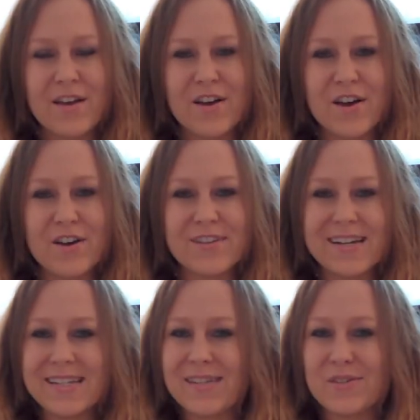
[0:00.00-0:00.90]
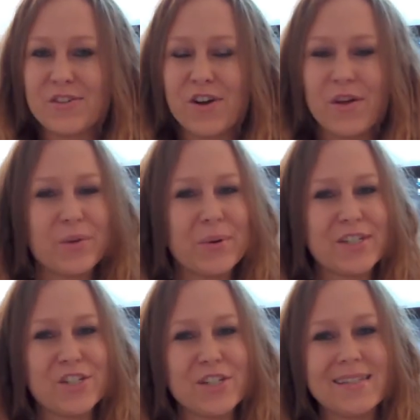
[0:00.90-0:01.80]
All right, those are all the
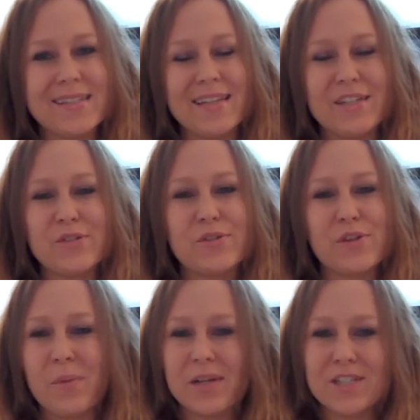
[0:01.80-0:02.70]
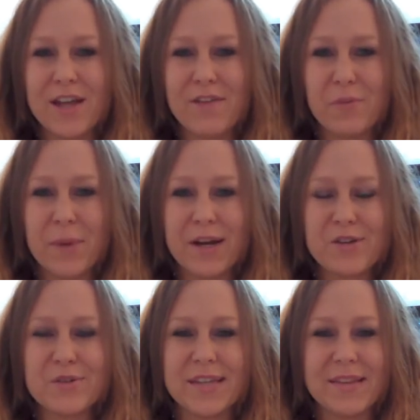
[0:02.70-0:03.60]
questions. Thank you so much to everybody
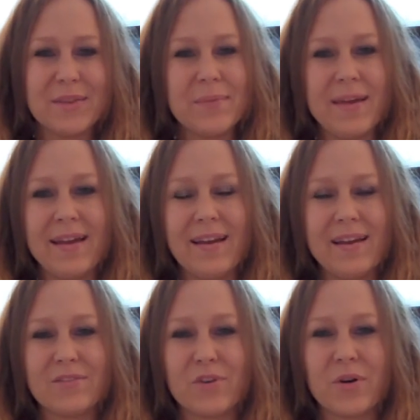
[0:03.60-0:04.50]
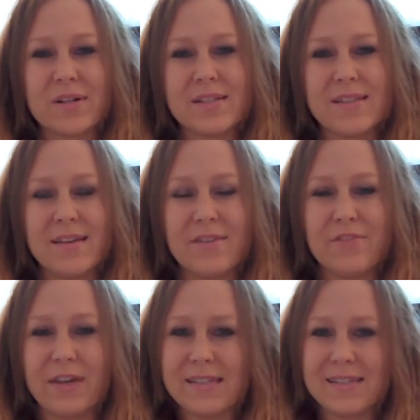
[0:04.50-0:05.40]
who sent them in, and of course the
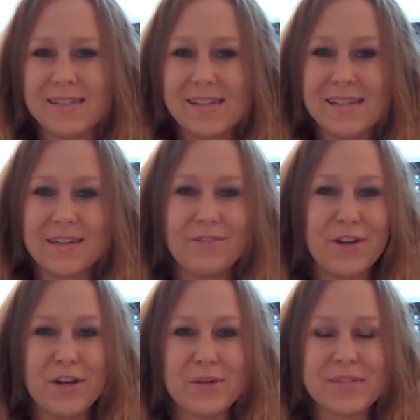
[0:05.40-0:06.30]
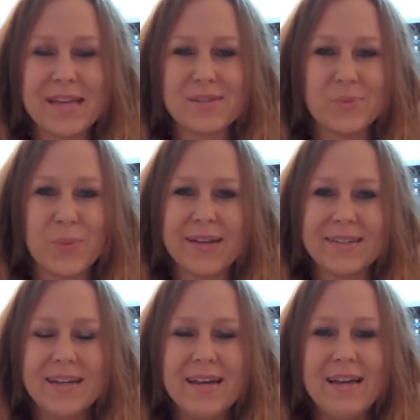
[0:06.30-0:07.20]
fans that sent in videos as
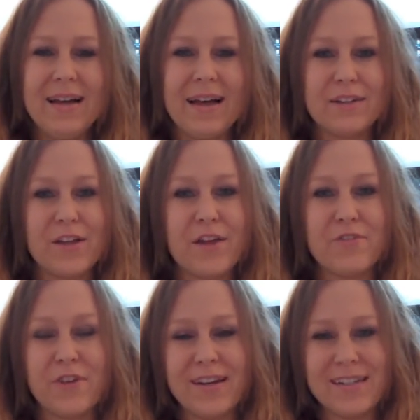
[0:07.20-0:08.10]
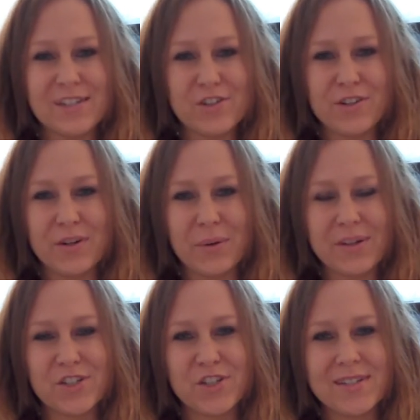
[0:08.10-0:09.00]
well. I had a lot of fun answering your
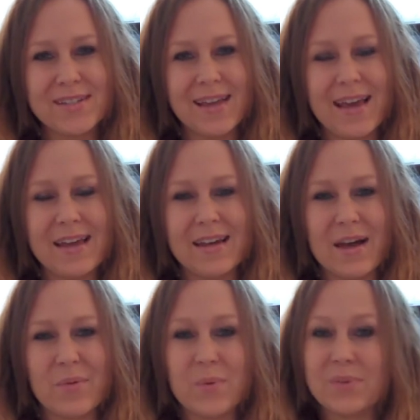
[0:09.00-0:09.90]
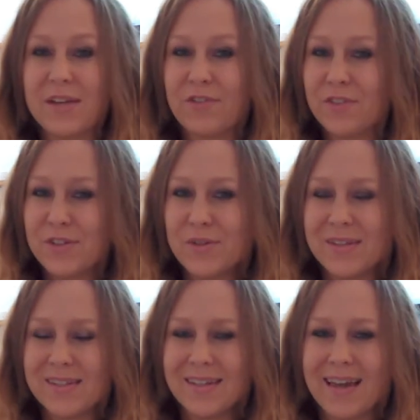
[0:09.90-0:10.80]
questions, and uh, we will definitely do
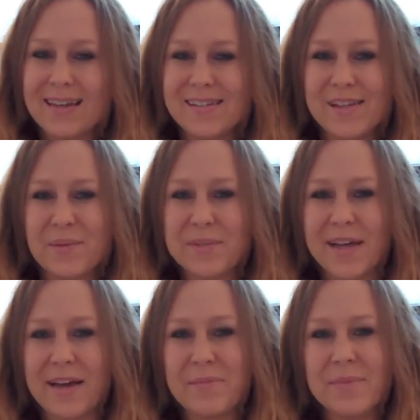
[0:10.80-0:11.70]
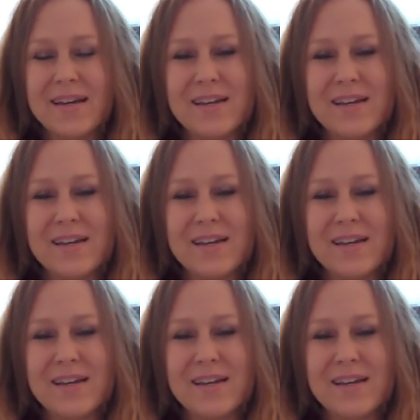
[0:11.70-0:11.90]
this again sometime.